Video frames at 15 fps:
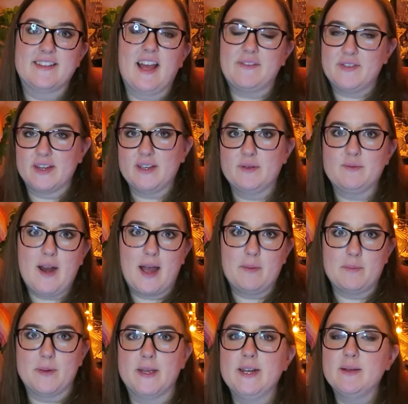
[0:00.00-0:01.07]
sapphic
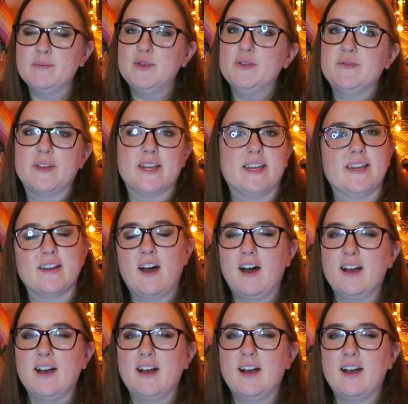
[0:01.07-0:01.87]
rep in a movie,